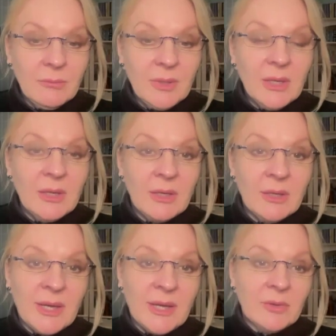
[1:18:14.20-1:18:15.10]
Beginning
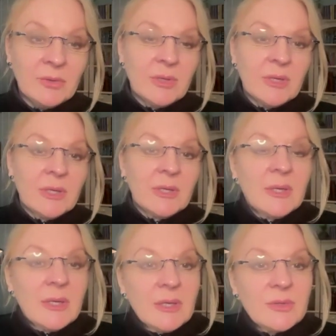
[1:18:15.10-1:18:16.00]
now,
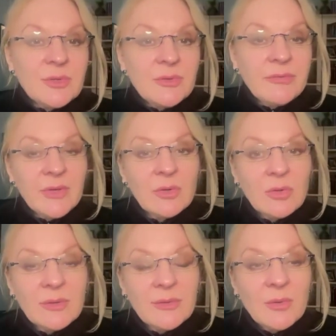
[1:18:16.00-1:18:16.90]
as you
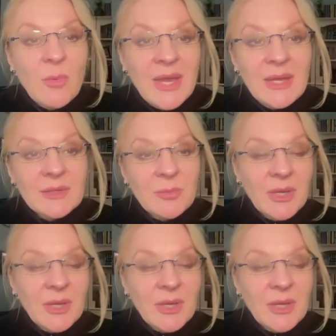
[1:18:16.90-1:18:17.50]
feel the weight